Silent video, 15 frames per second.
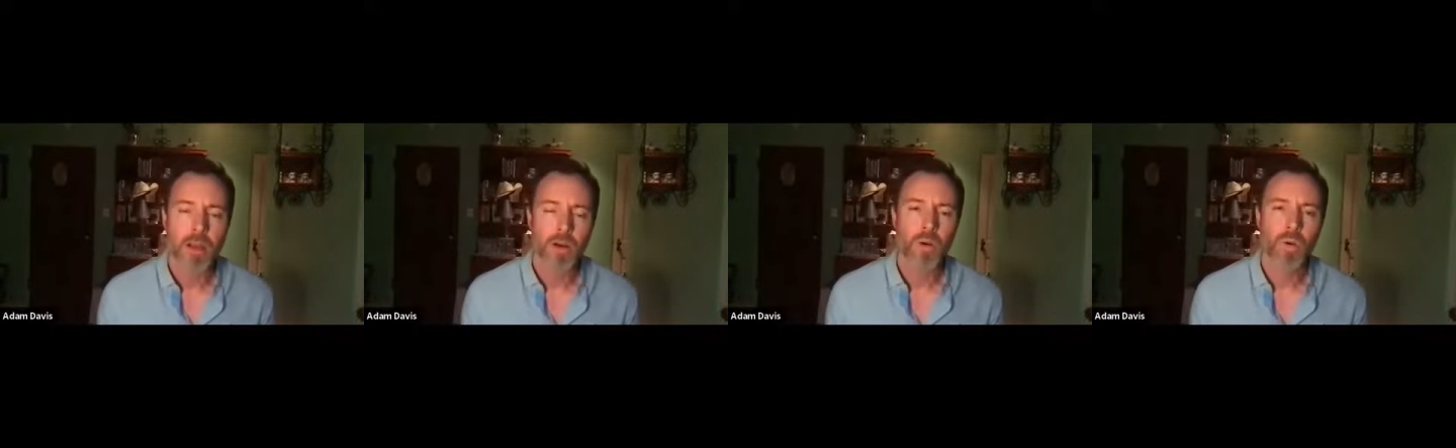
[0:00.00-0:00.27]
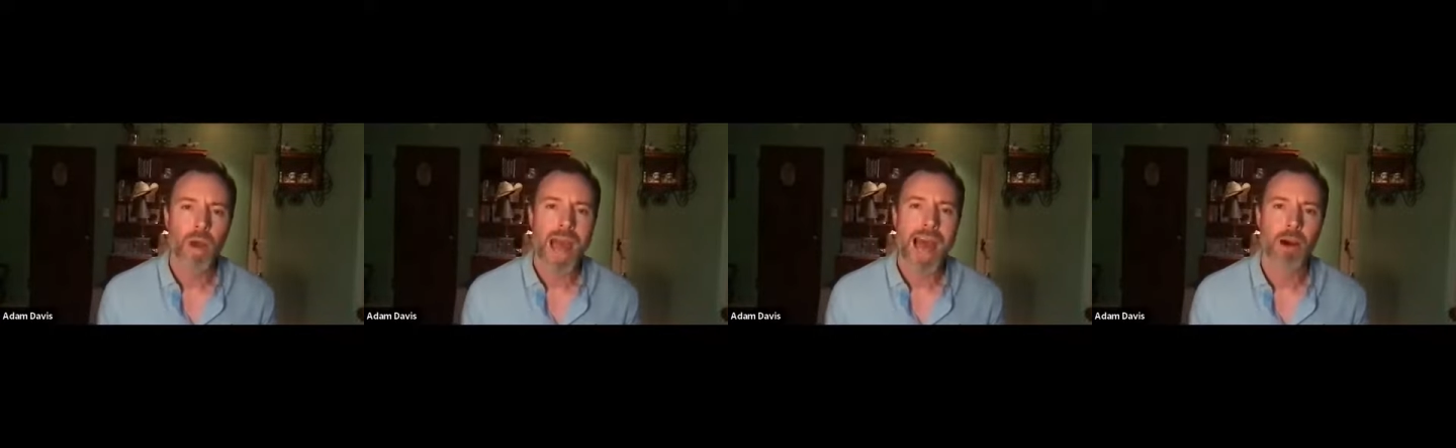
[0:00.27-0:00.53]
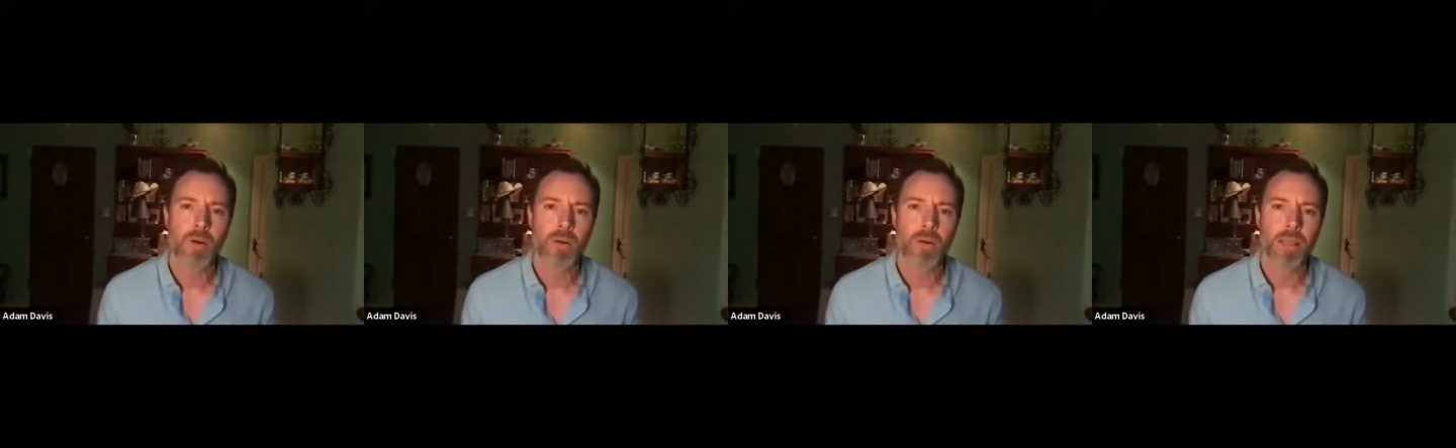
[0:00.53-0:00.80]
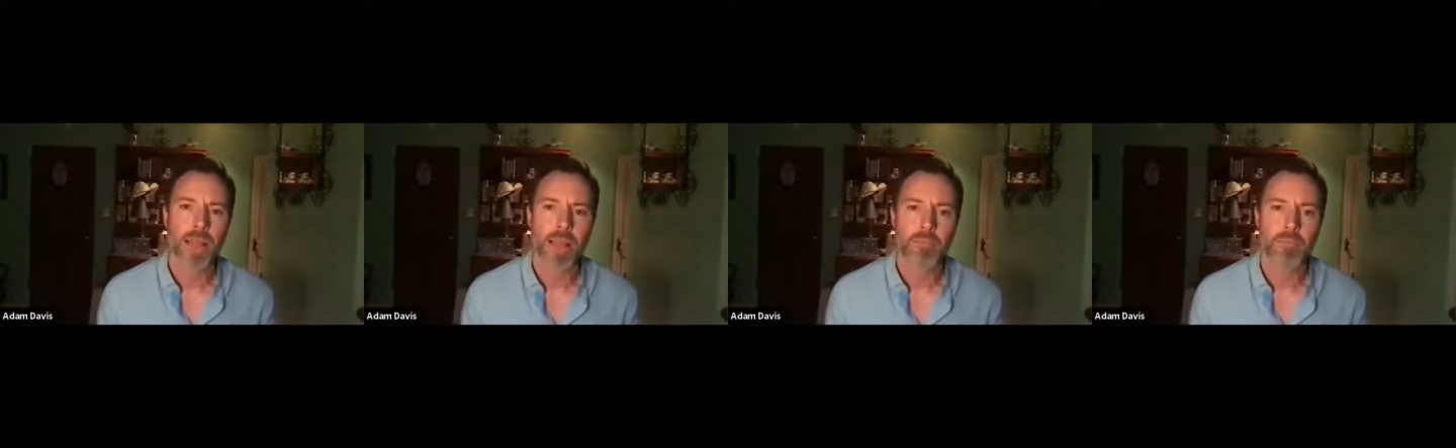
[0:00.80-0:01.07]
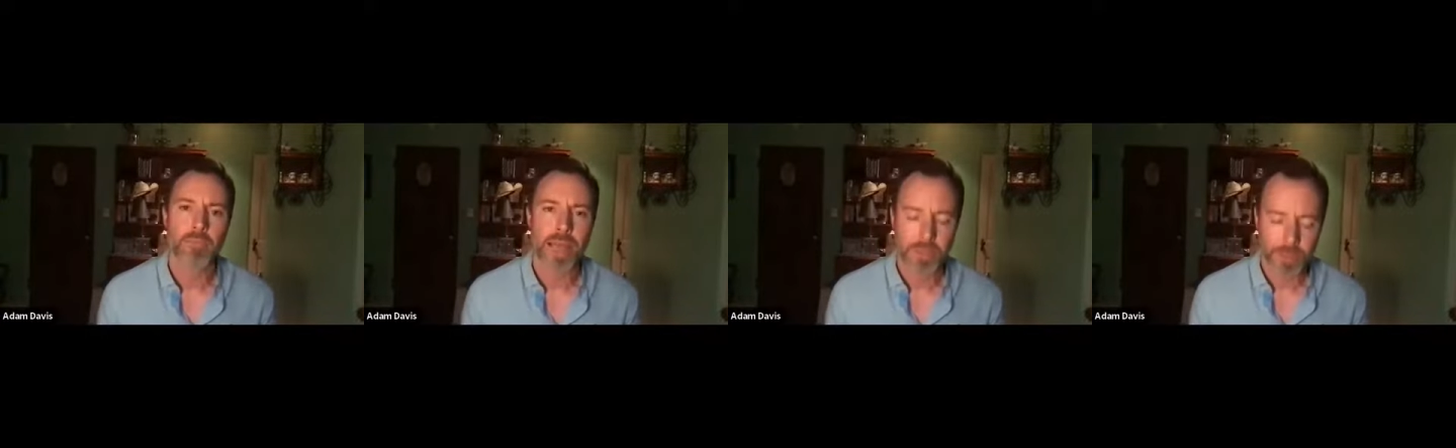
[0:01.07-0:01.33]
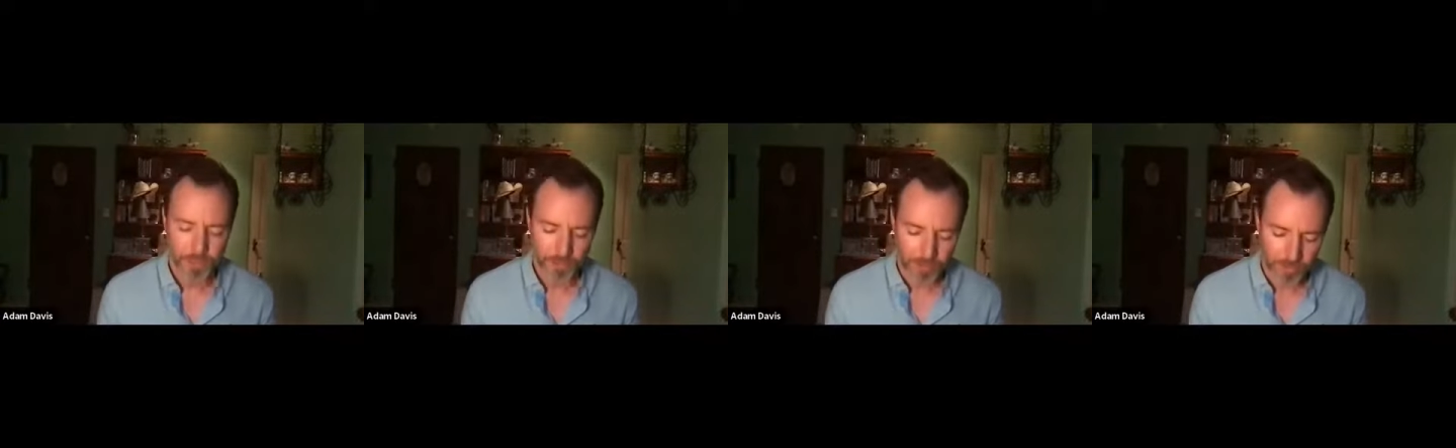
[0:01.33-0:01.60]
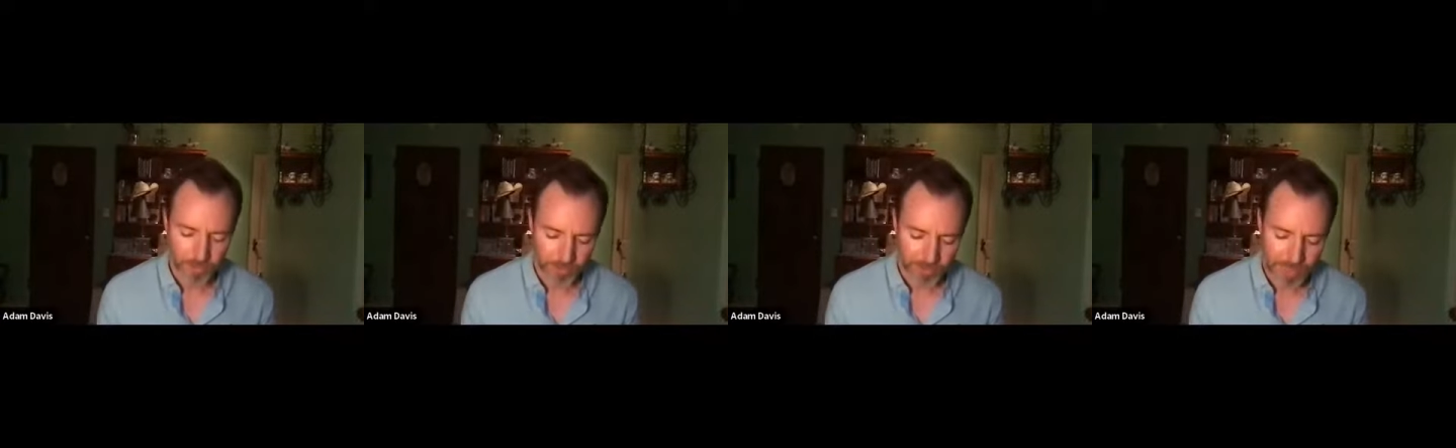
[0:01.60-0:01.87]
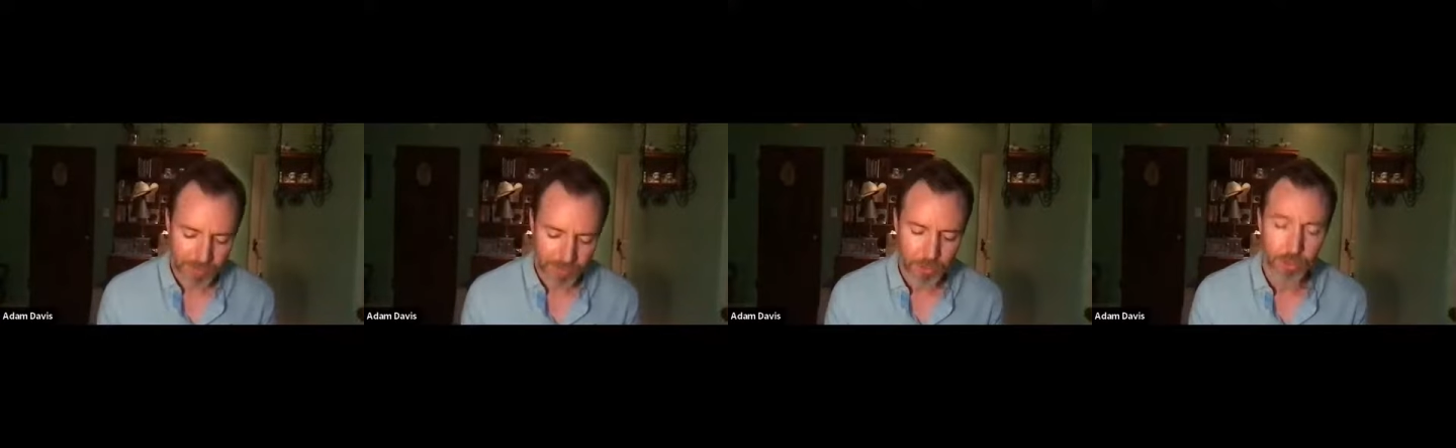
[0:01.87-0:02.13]
who howl like pesos
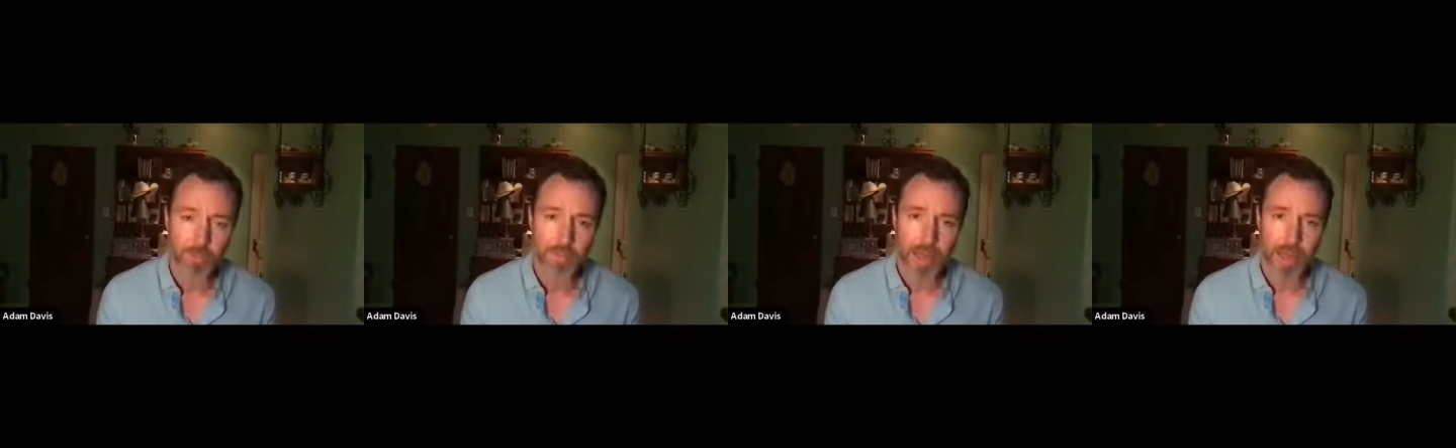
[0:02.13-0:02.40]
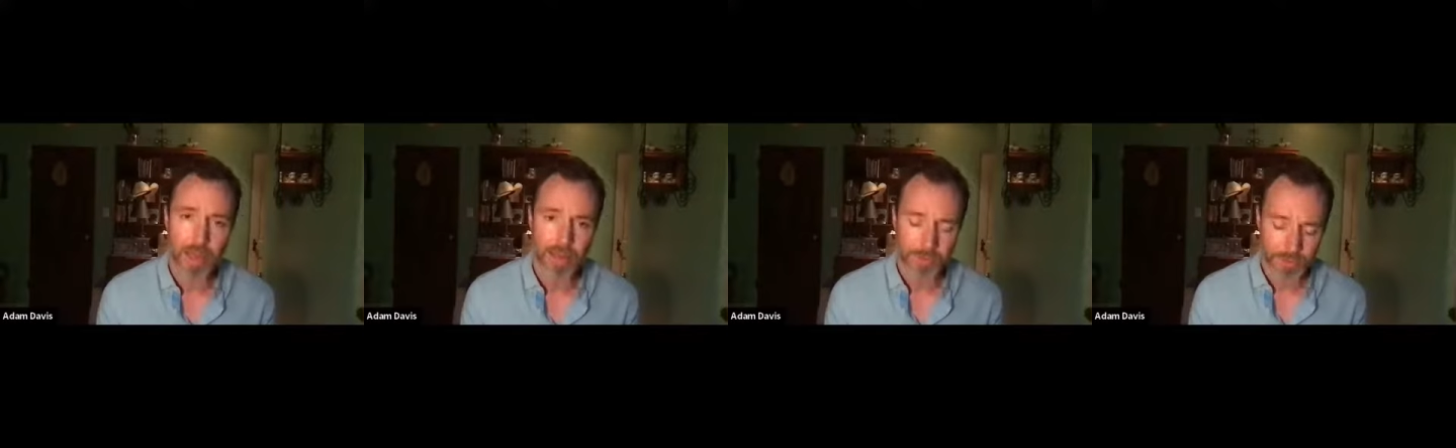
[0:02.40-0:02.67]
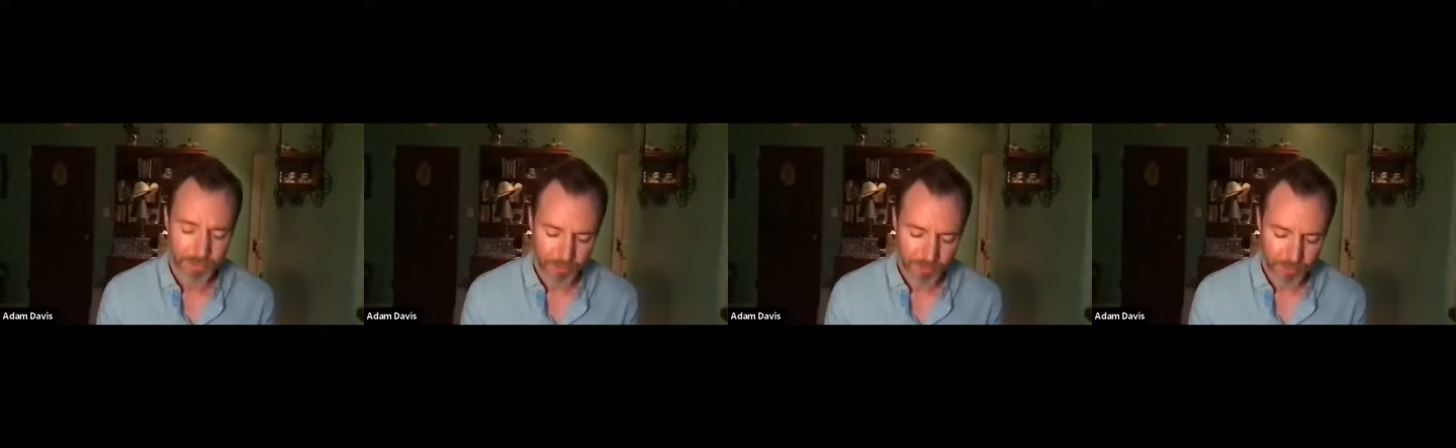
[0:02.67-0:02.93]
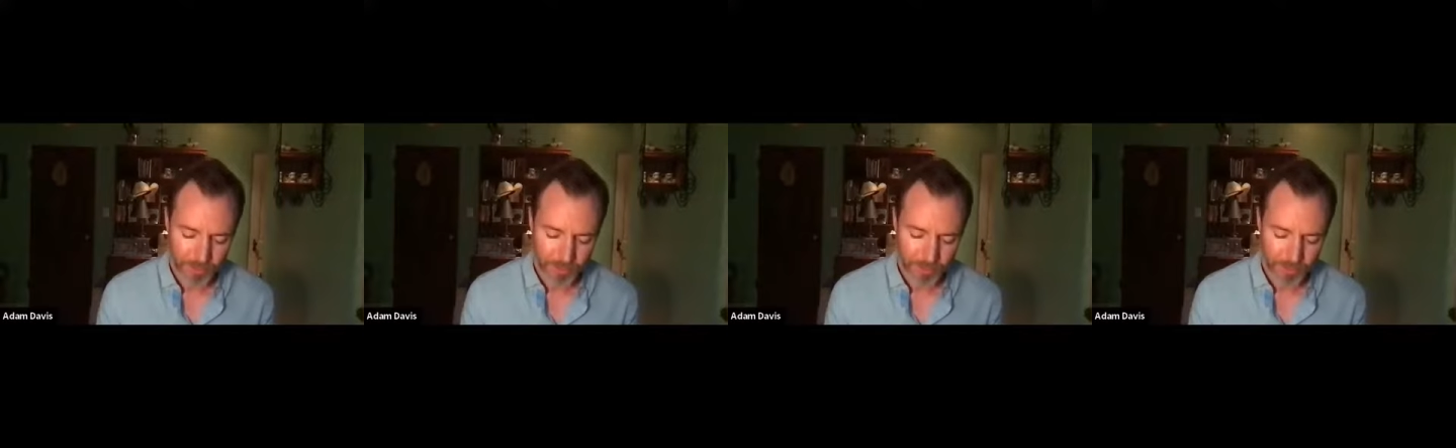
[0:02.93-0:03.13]
as you pass.